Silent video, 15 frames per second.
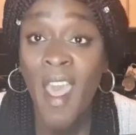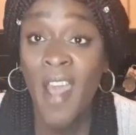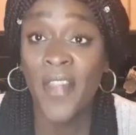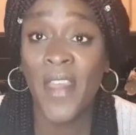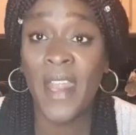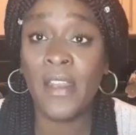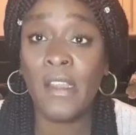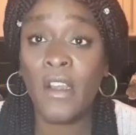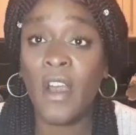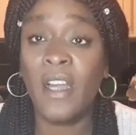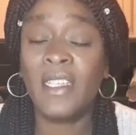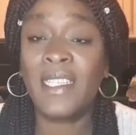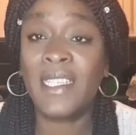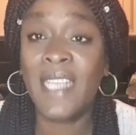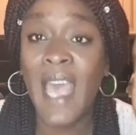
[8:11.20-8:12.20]
Then you
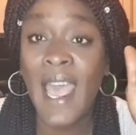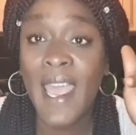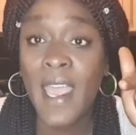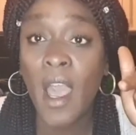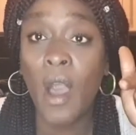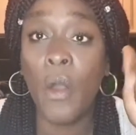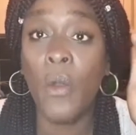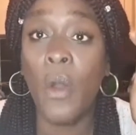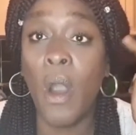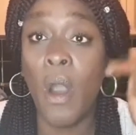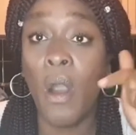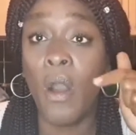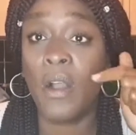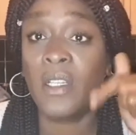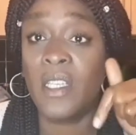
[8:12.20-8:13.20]
got Teo
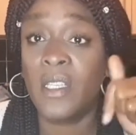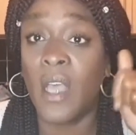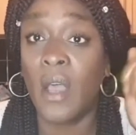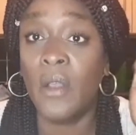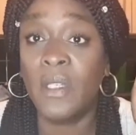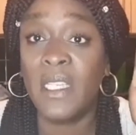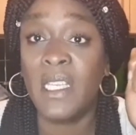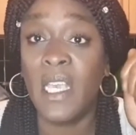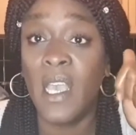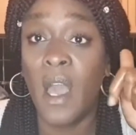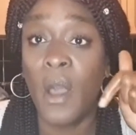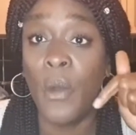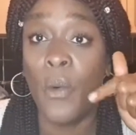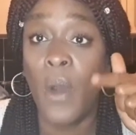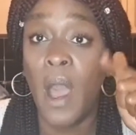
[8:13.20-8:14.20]
Oxo,
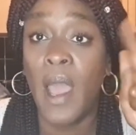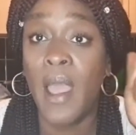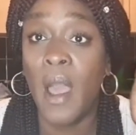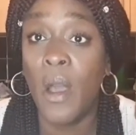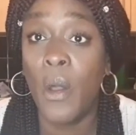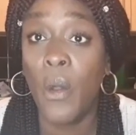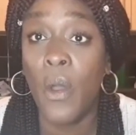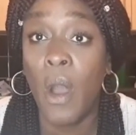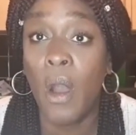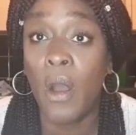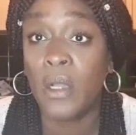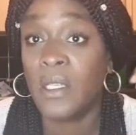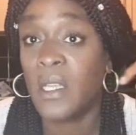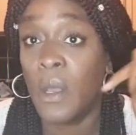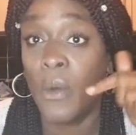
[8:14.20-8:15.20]
T-O-Y-O,
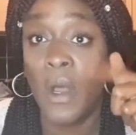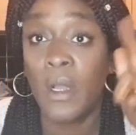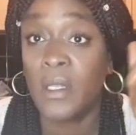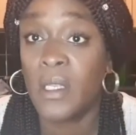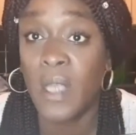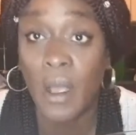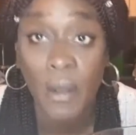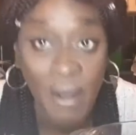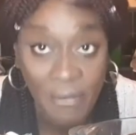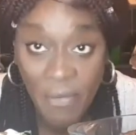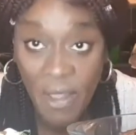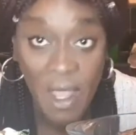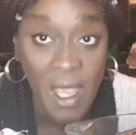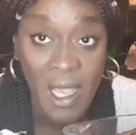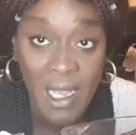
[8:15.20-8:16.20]
Oxo, I
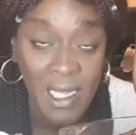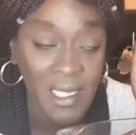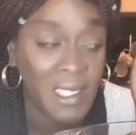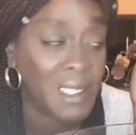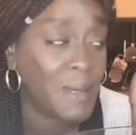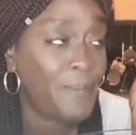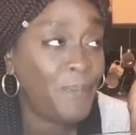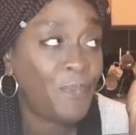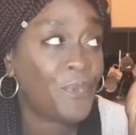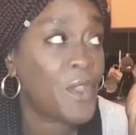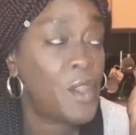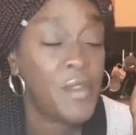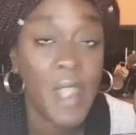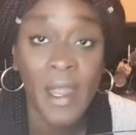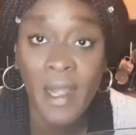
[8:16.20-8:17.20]
think it is,
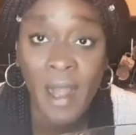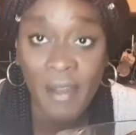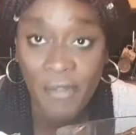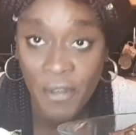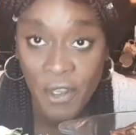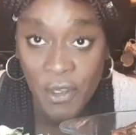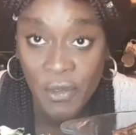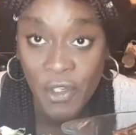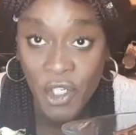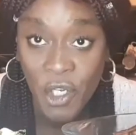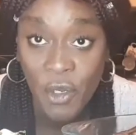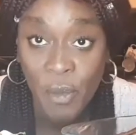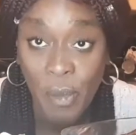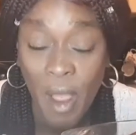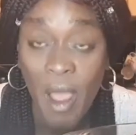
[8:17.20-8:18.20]
another
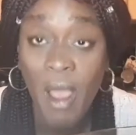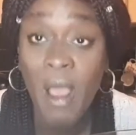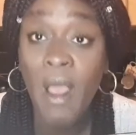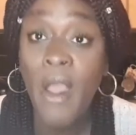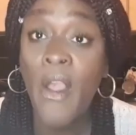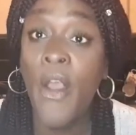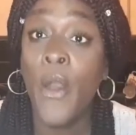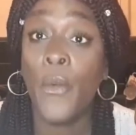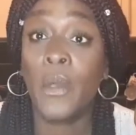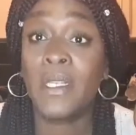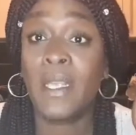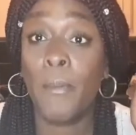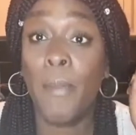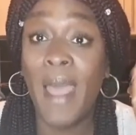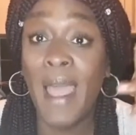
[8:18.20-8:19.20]
YouTuber, was
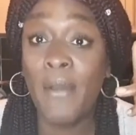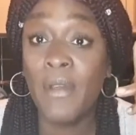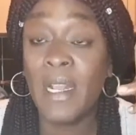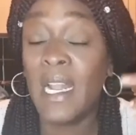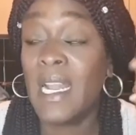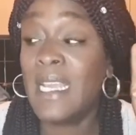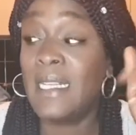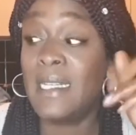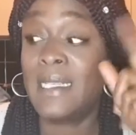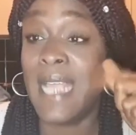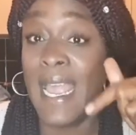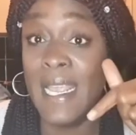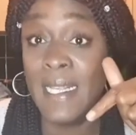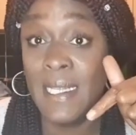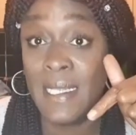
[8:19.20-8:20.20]
apparently
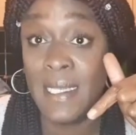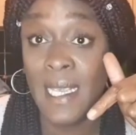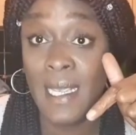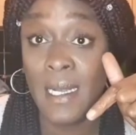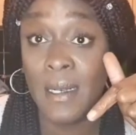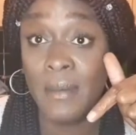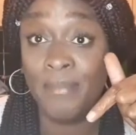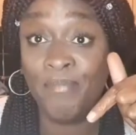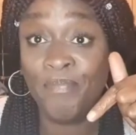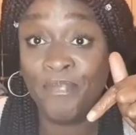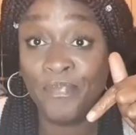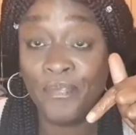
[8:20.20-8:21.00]
dating